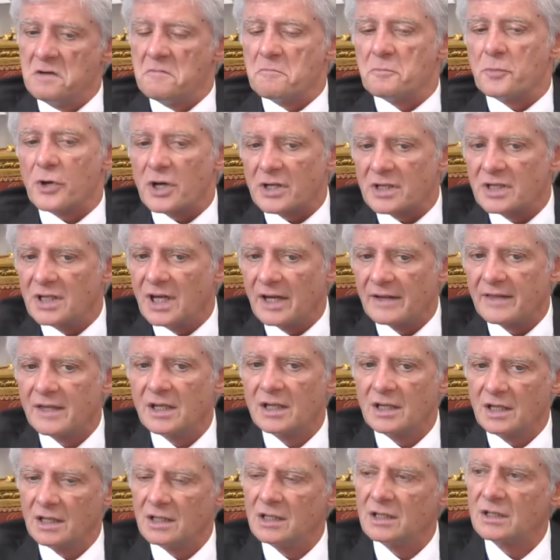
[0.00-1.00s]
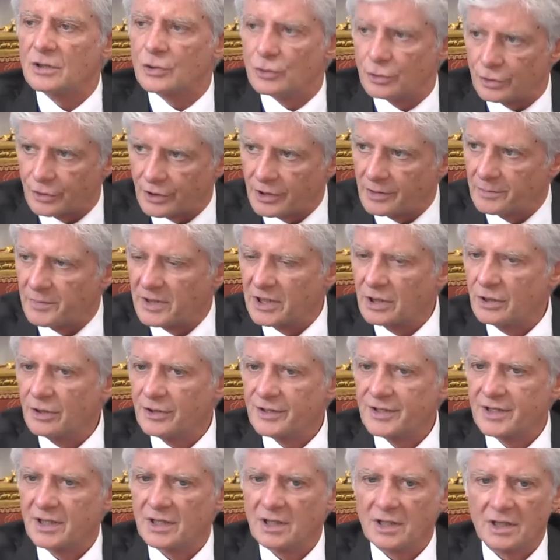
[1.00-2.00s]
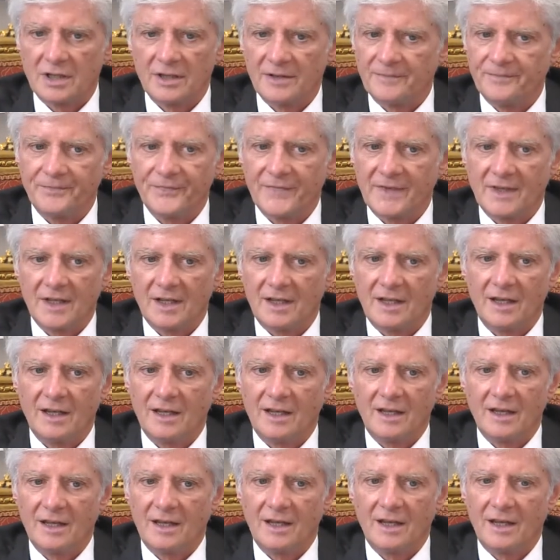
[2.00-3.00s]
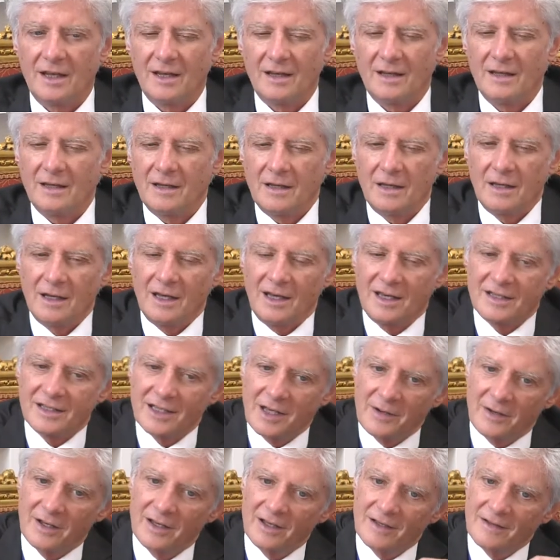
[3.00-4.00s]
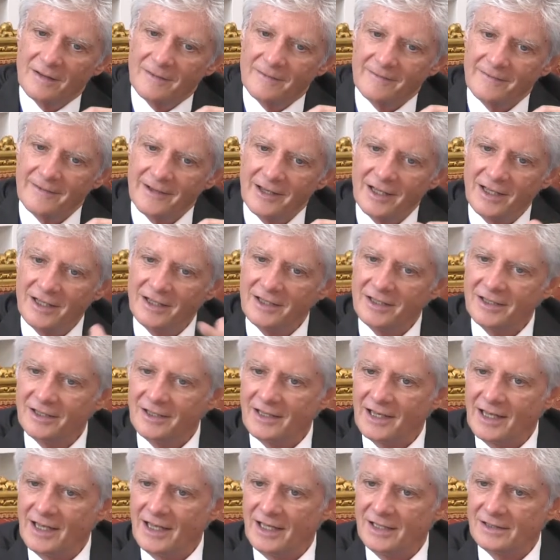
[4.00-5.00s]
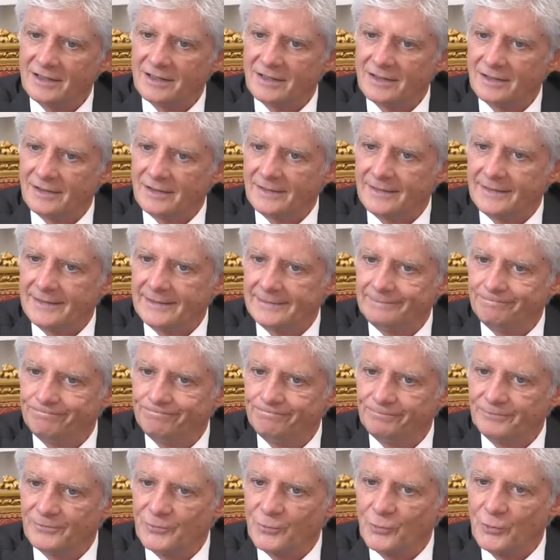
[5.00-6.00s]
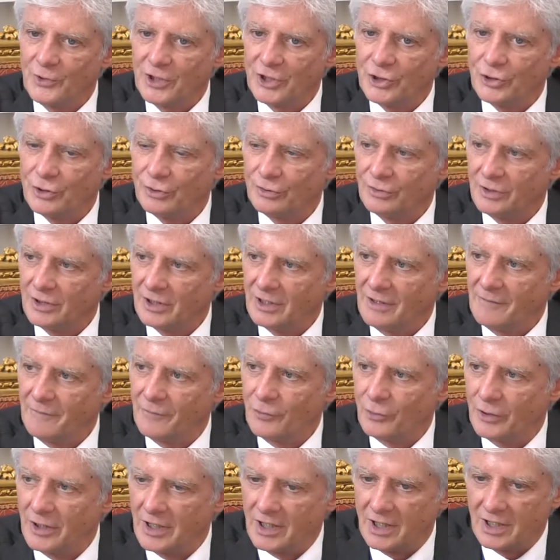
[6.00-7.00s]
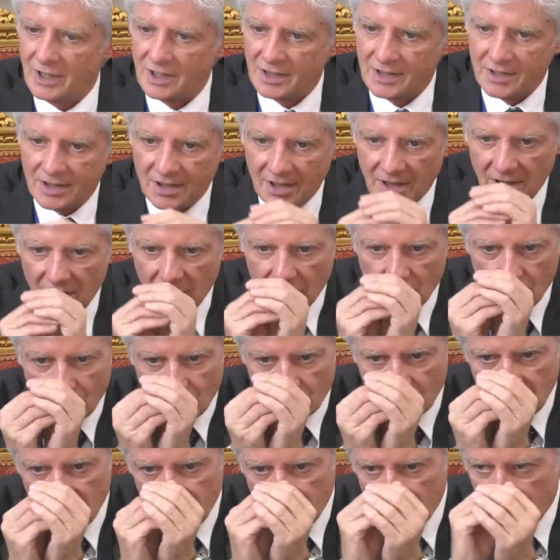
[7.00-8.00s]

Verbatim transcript: Personally, I think it is good because. Uh, as I hinted at, um, we should avoid seeing only